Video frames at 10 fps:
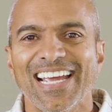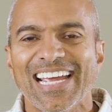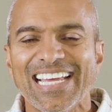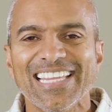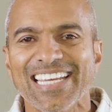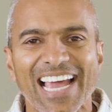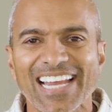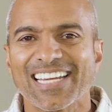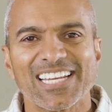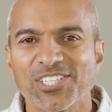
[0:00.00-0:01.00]
In the
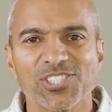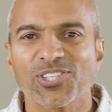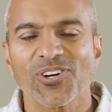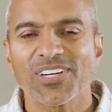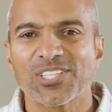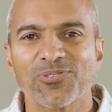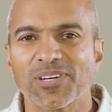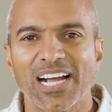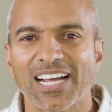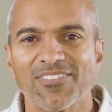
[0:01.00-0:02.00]
end, it can just turn into a
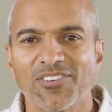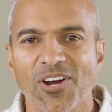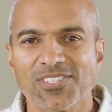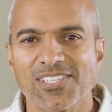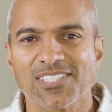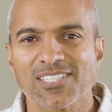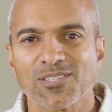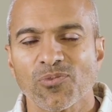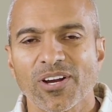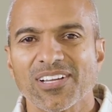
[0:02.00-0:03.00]
kind of
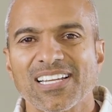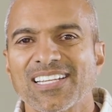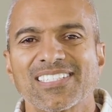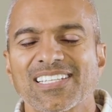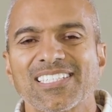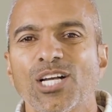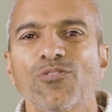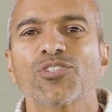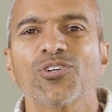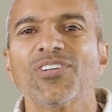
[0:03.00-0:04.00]
narcissism where it is the
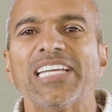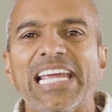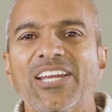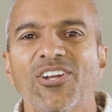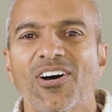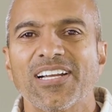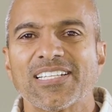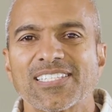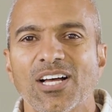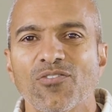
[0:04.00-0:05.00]
self turned in on
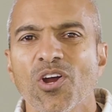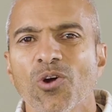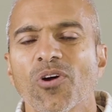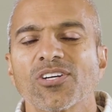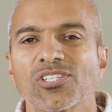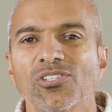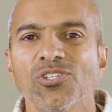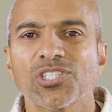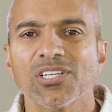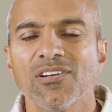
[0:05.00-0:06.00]
itself, where our
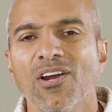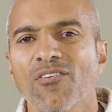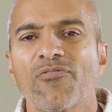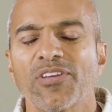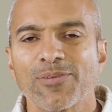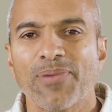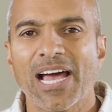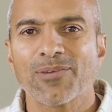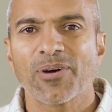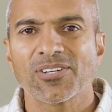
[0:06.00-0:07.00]
solution for feeling
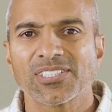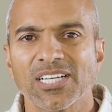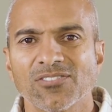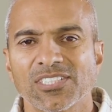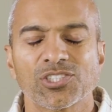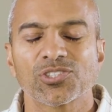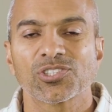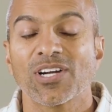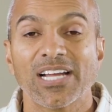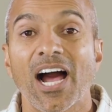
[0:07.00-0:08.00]
bad about ourselves is just
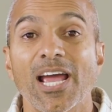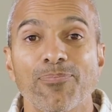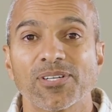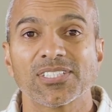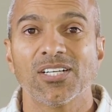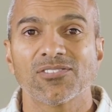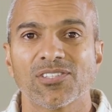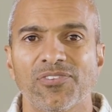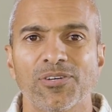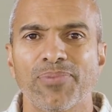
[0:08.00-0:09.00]
trying to hype ourselves to
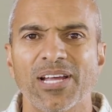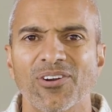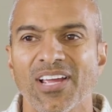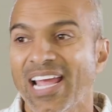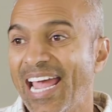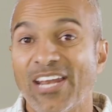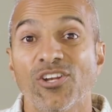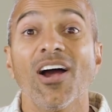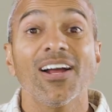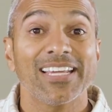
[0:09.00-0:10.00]
feel better and
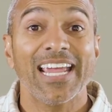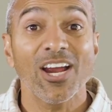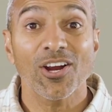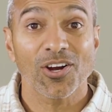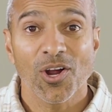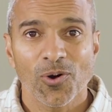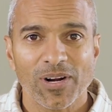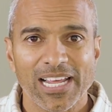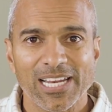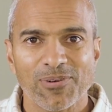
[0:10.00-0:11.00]
not care
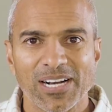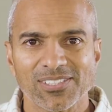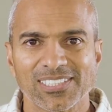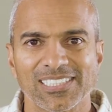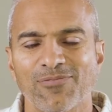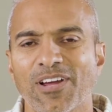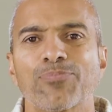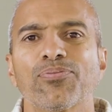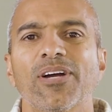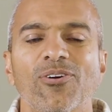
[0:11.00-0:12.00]
what anyone else says. In
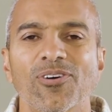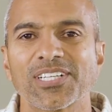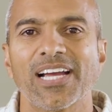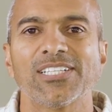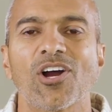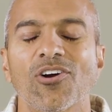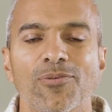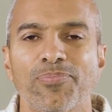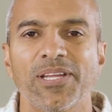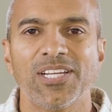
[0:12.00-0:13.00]
fact, prioritize our
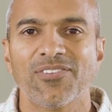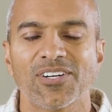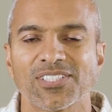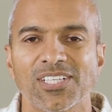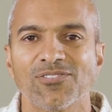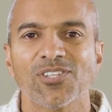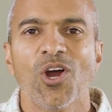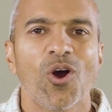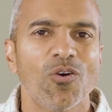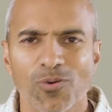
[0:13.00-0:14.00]
opinion of ourselves
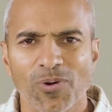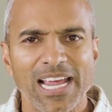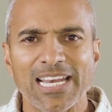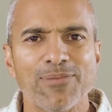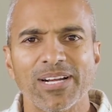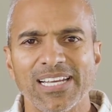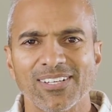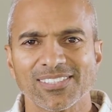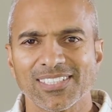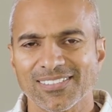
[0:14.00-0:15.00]
over what anybody
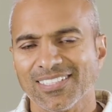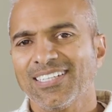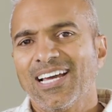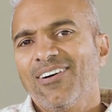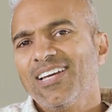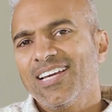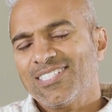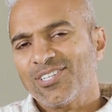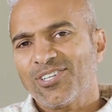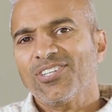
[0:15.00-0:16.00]
else says. Now, is
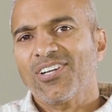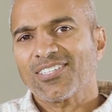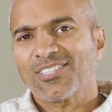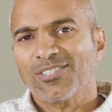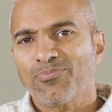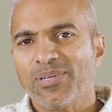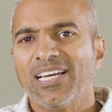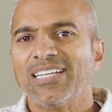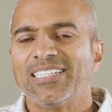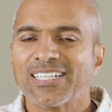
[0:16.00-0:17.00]
it good not to be
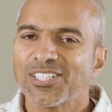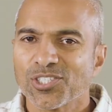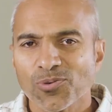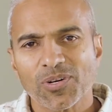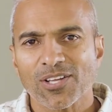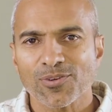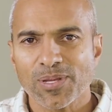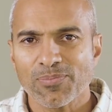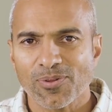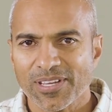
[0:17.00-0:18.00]
addicted to what other
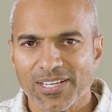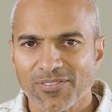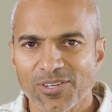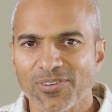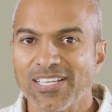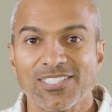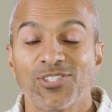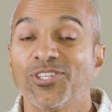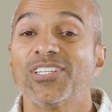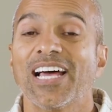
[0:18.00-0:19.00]
people think of you? Yes. Is
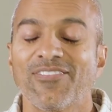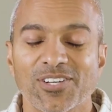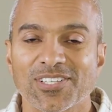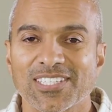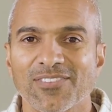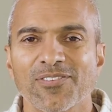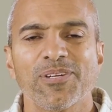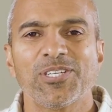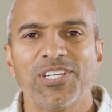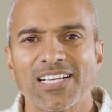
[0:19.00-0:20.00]
it good to have a good
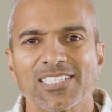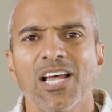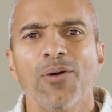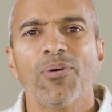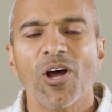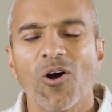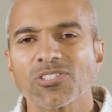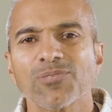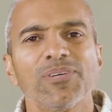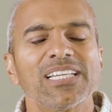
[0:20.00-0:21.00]
self-image? Yes. But
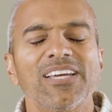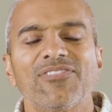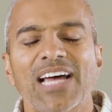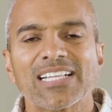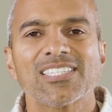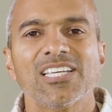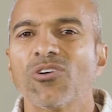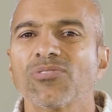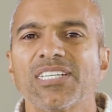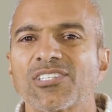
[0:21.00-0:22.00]
ultimately, if that's the
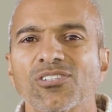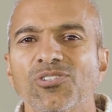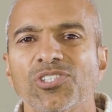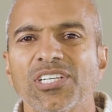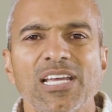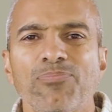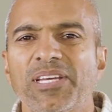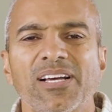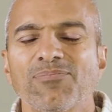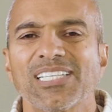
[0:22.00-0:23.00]
only solution, it
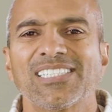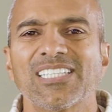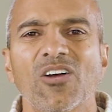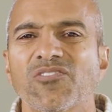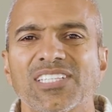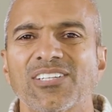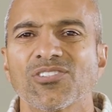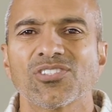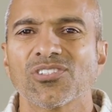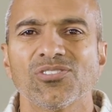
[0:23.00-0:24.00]
becomes a
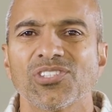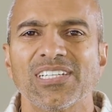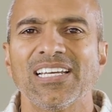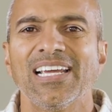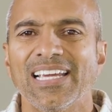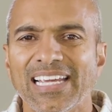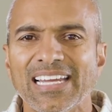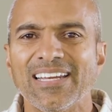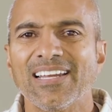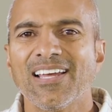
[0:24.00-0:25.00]
self-centered solution
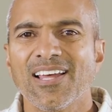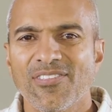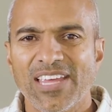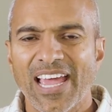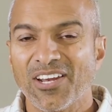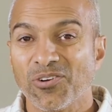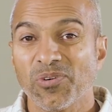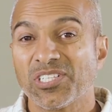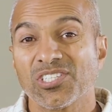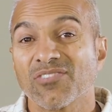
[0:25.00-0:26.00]
in the end,
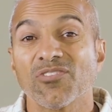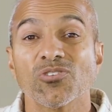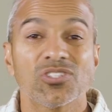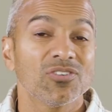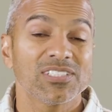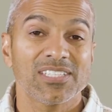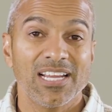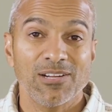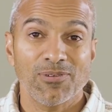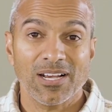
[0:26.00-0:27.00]
which is of no service to
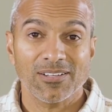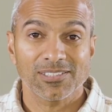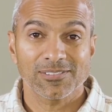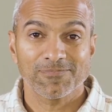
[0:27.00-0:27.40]
anyone else.